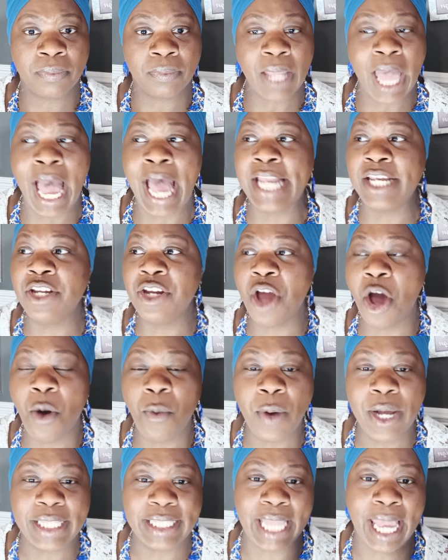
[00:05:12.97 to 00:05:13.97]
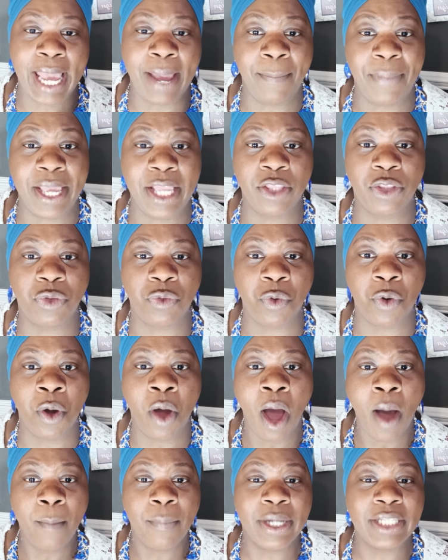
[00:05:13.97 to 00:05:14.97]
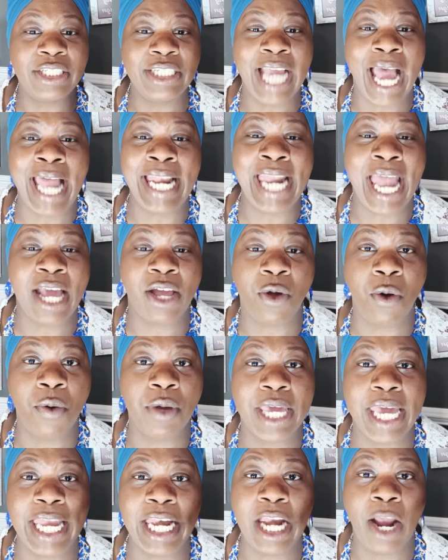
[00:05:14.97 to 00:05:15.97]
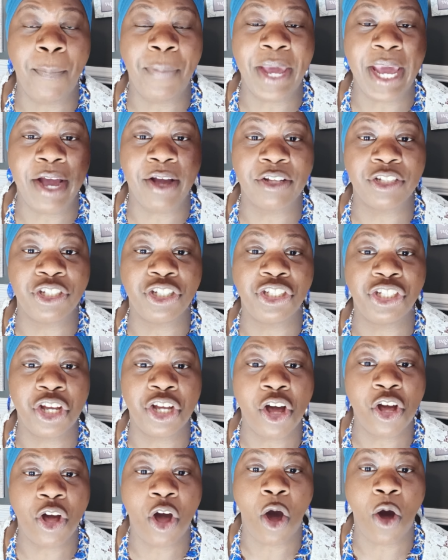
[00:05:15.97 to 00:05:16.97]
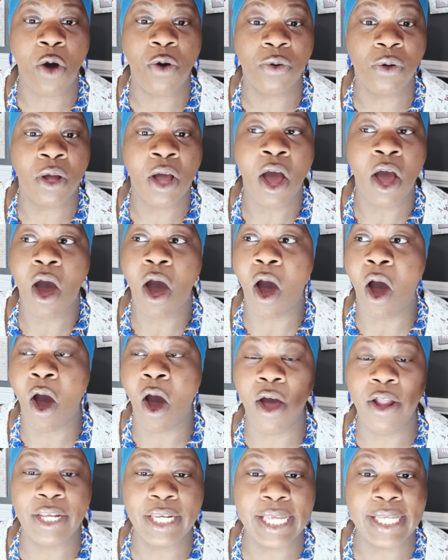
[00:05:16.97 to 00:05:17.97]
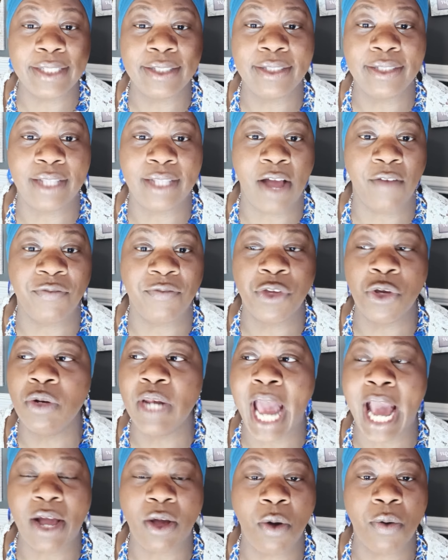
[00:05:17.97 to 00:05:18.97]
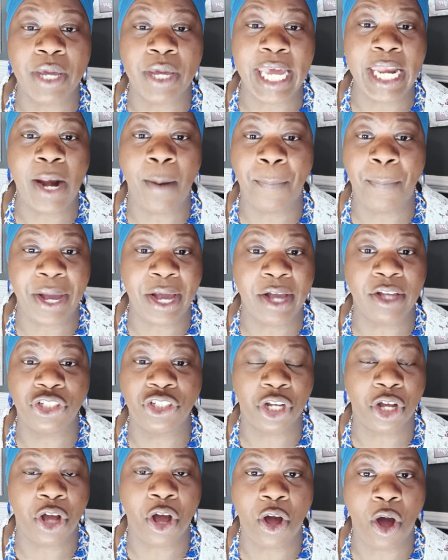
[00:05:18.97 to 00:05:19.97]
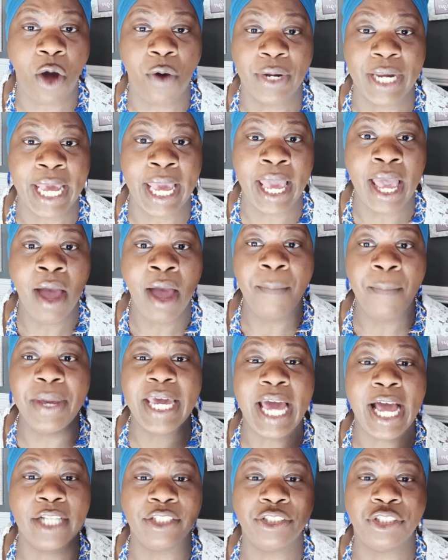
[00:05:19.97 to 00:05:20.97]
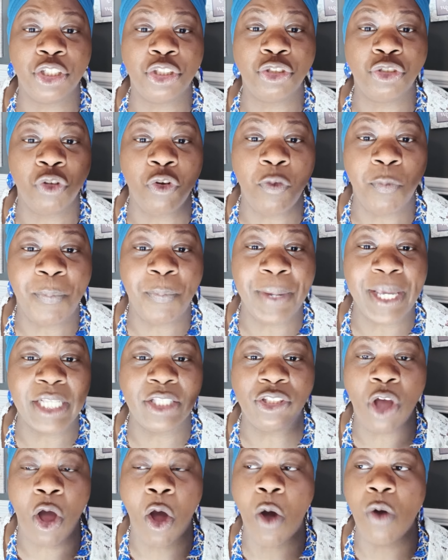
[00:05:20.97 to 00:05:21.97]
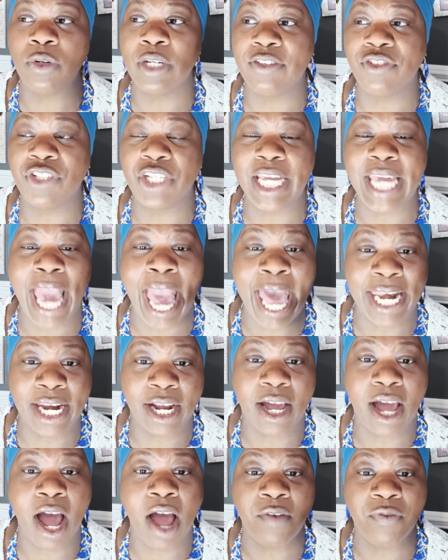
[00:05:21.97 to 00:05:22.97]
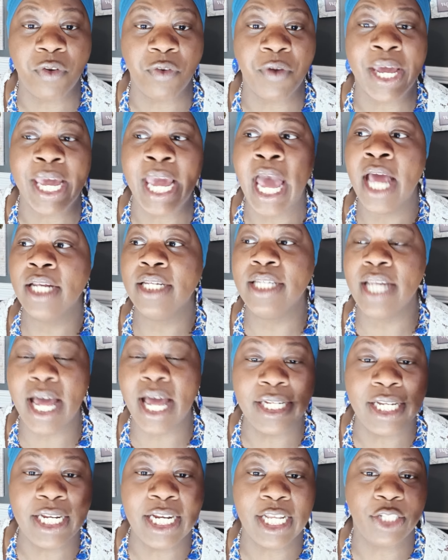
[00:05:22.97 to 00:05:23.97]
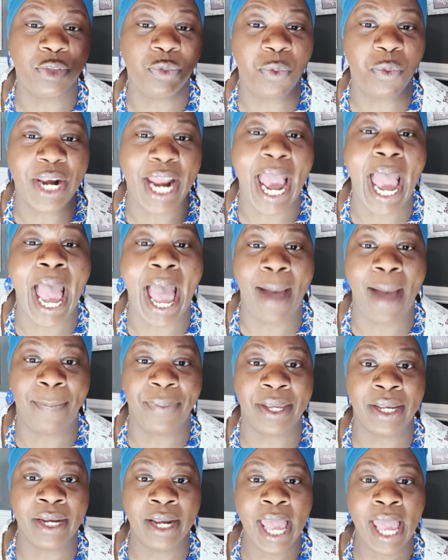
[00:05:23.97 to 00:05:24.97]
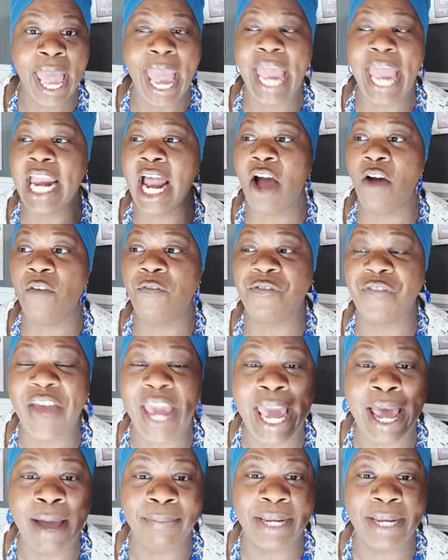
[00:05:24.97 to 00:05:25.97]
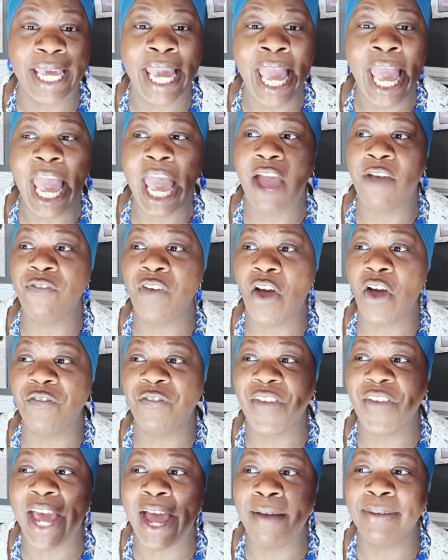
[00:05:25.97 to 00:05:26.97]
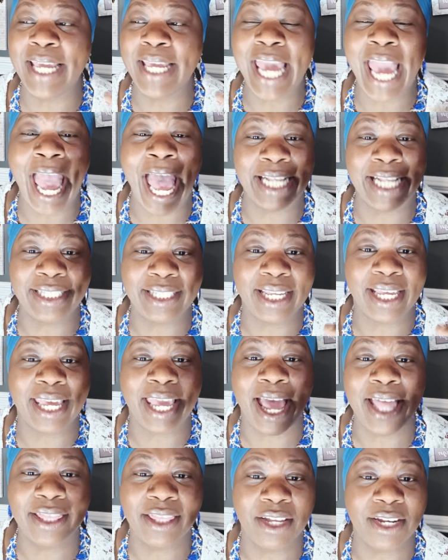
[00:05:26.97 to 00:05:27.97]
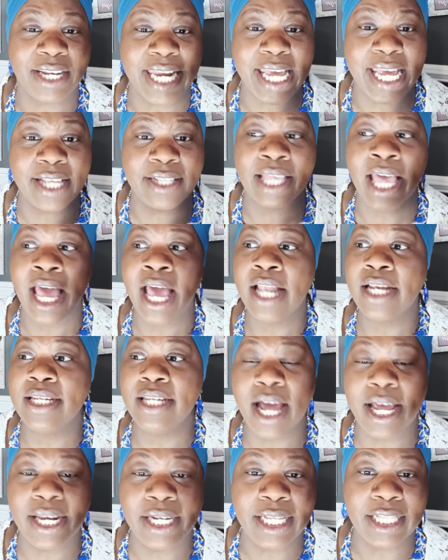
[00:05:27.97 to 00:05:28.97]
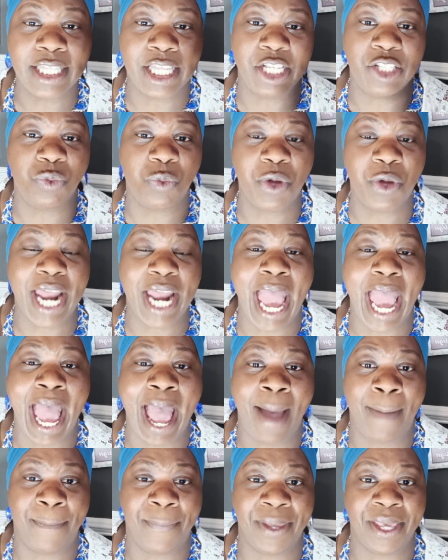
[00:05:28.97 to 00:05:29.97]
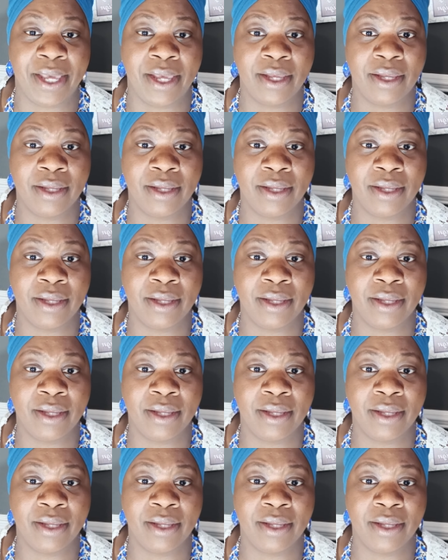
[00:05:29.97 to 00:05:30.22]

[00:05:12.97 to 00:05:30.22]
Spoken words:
I know what they've been through, but y'all not gonna get up here and sugarcoat all this stuff. You're not gonna get up here and sugarcoat it, because the truth be told, if she had a covering, none of this would have happened. And her family, if her family had togetherness, none of this would have happened.